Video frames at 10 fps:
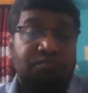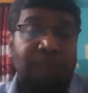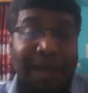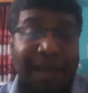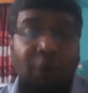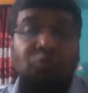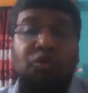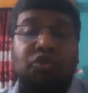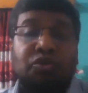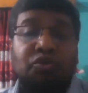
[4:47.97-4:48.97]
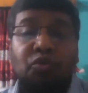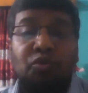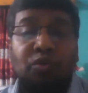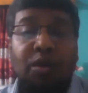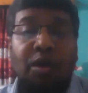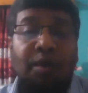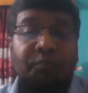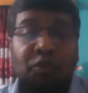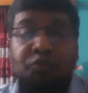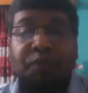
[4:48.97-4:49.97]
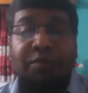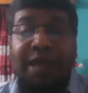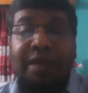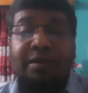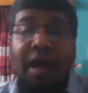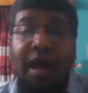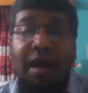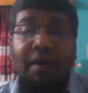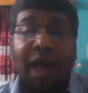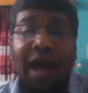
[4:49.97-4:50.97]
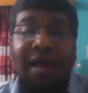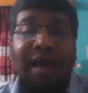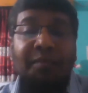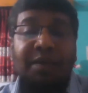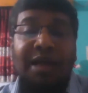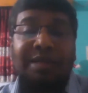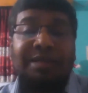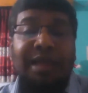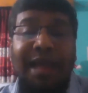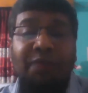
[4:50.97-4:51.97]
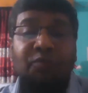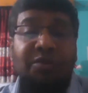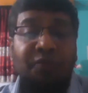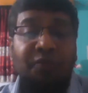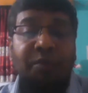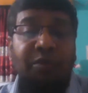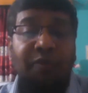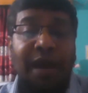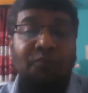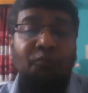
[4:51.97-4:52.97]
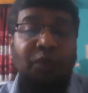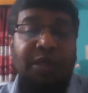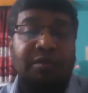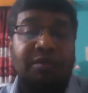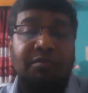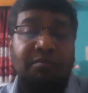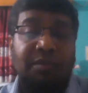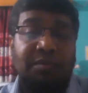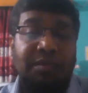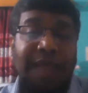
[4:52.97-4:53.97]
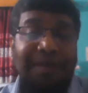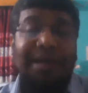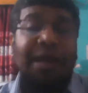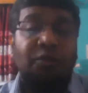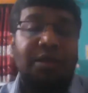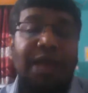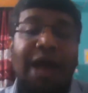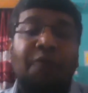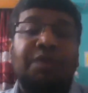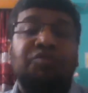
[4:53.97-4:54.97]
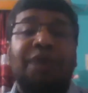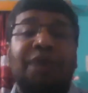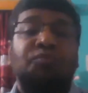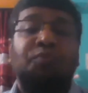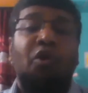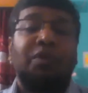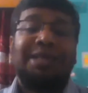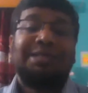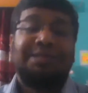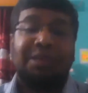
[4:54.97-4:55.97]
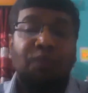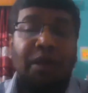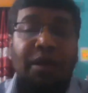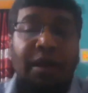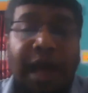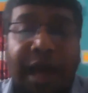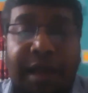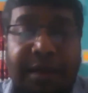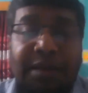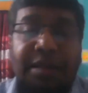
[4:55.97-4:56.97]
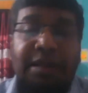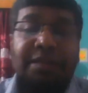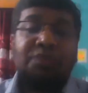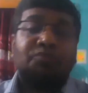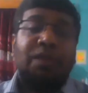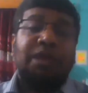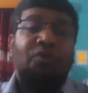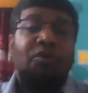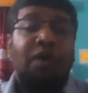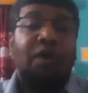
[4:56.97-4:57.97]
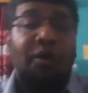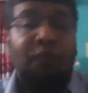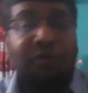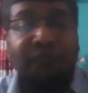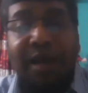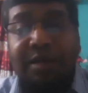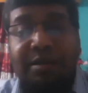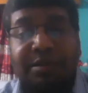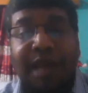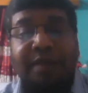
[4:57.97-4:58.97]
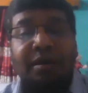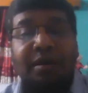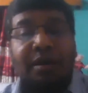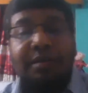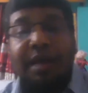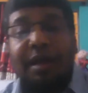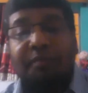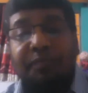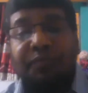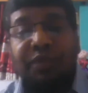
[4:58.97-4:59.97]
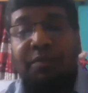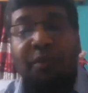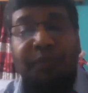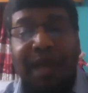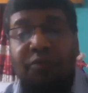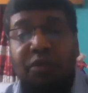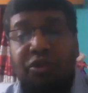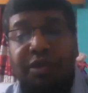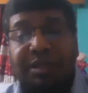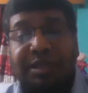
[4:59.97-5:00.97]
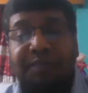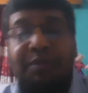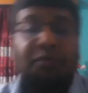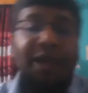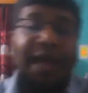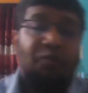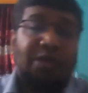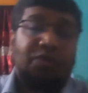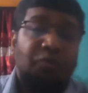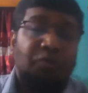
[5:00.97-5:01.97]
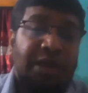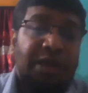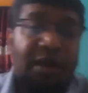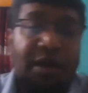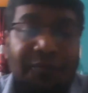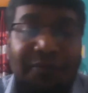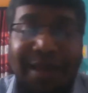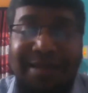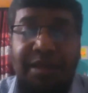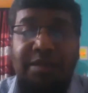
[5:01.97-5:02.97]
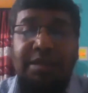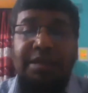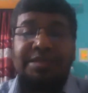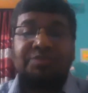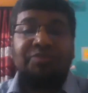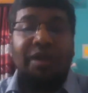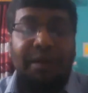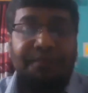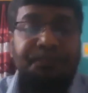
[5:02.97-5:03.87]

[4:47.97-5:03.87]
announced to Prospero that I have learned the language from you, and with that language I will try to plot against you. And in this way, we find that the theme of language or the treatment of language to be reflected in this drama.